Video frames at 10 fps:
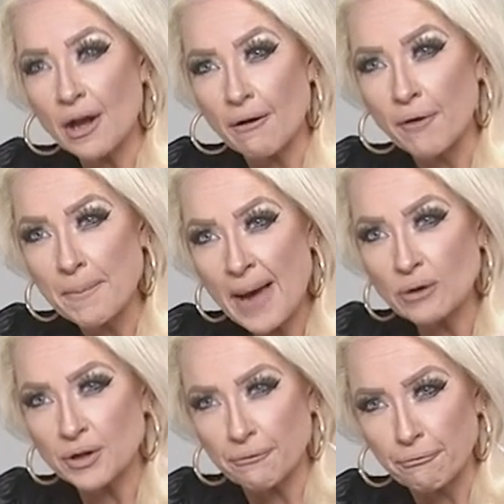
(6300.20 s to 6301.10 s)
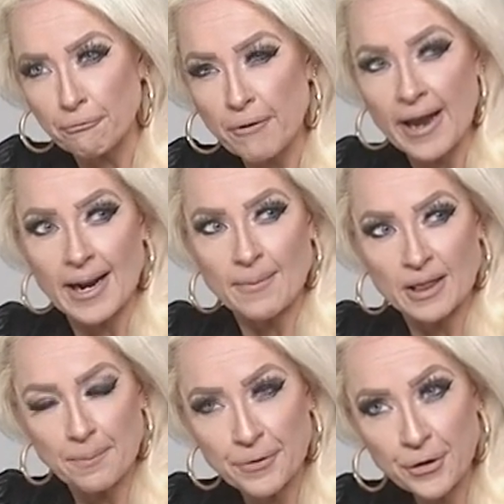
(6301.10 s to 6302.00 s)
of amount of red. I mean,
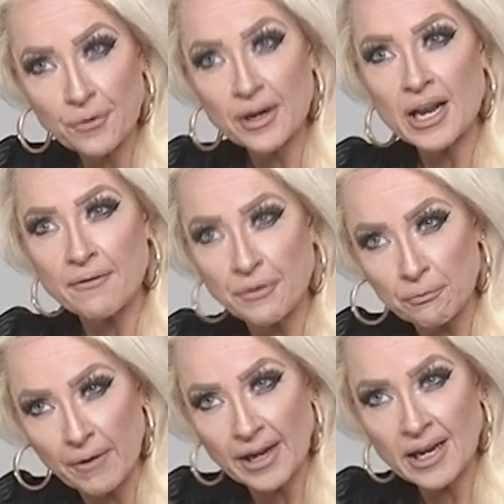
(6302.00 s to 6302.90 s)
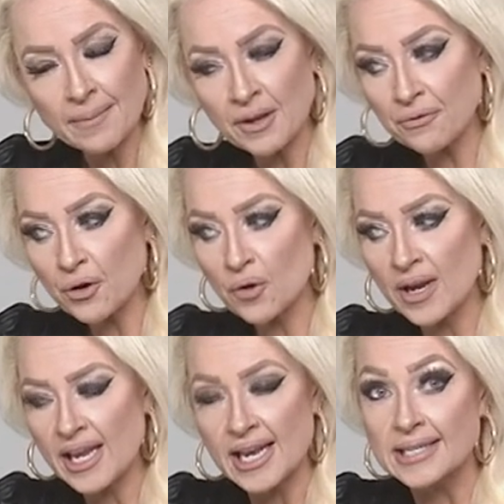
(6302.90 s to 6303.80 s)
the purity of the red coming through
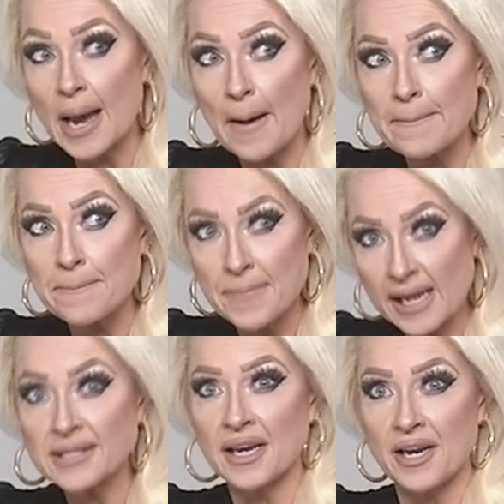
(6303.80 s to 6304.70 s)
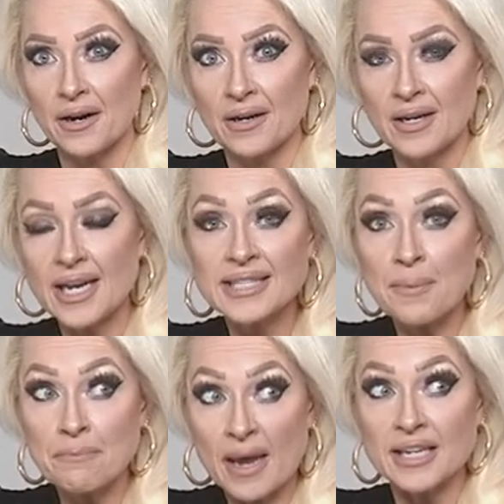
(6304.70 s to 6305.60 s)
is amazing here. It's
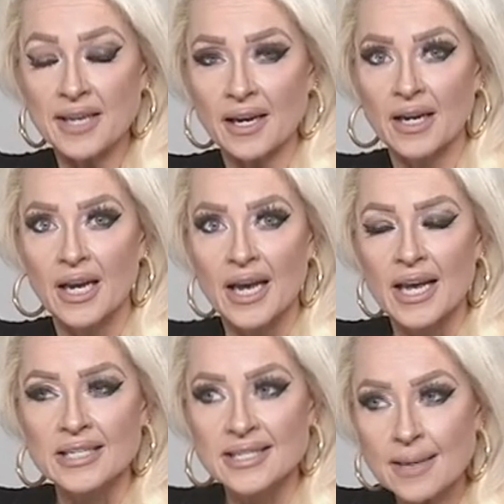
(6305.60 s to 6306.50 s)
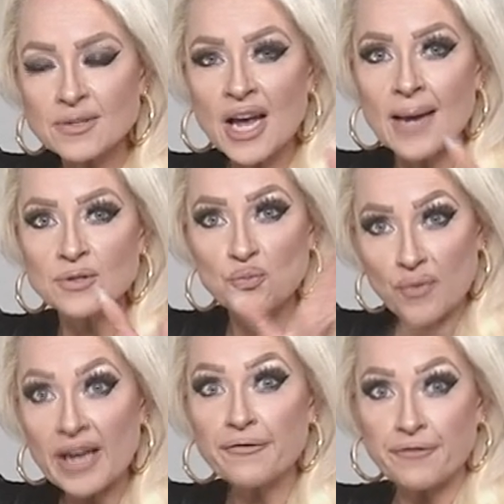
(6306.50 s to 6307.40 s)
amazing. Sometimes
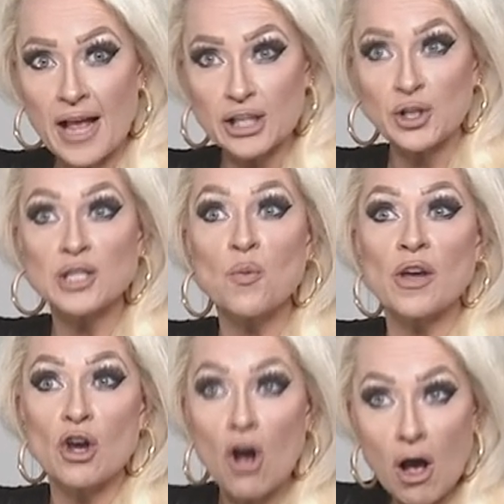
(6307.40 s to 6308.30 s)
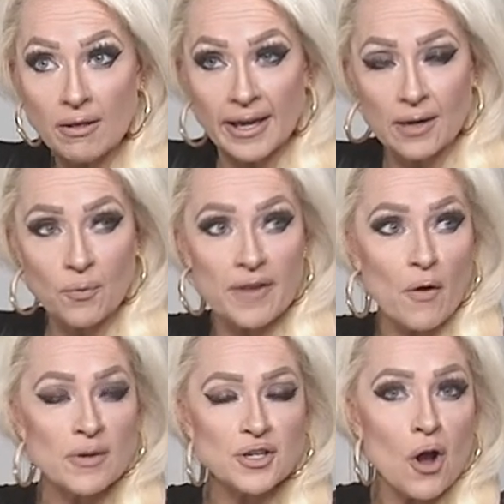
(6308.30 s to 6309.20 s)
red flash, that's what we call it. We've
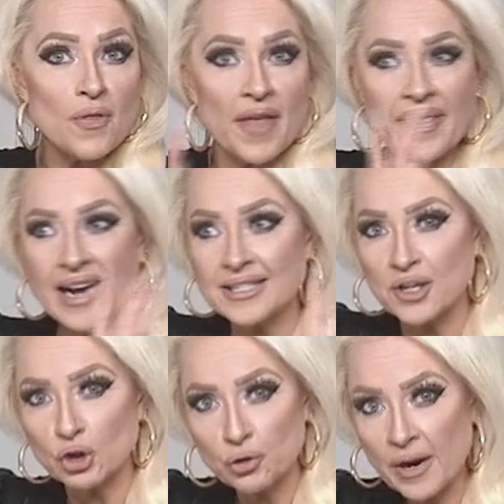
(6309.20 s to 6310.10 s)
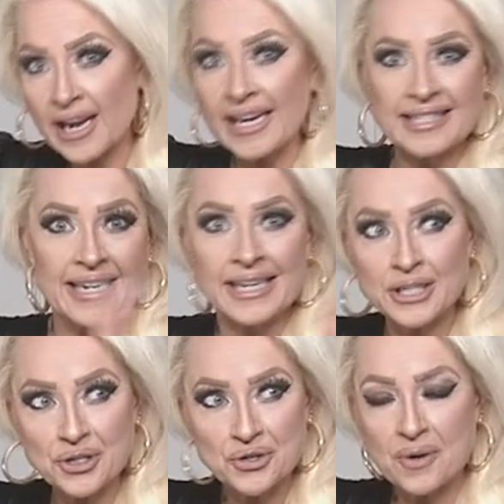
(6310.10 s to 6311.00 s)
always called that that as a trade, as an
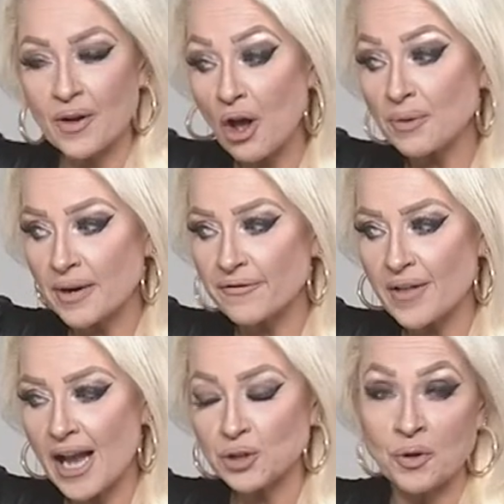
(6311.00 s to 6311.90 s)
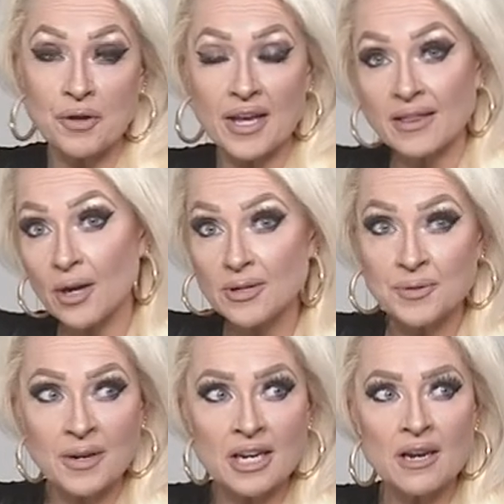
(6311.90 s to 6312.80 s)
industry. We call it red flash when you get that
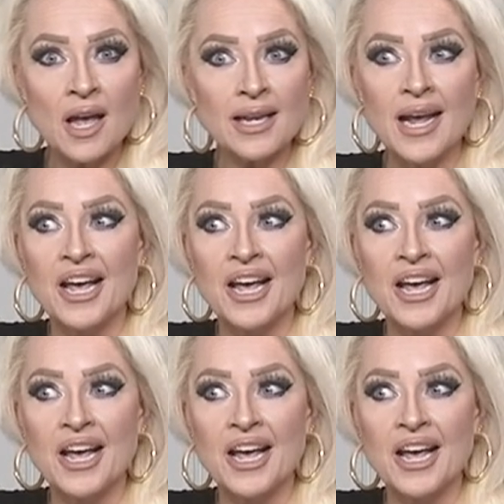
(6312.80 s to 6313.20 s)
ultimate neon.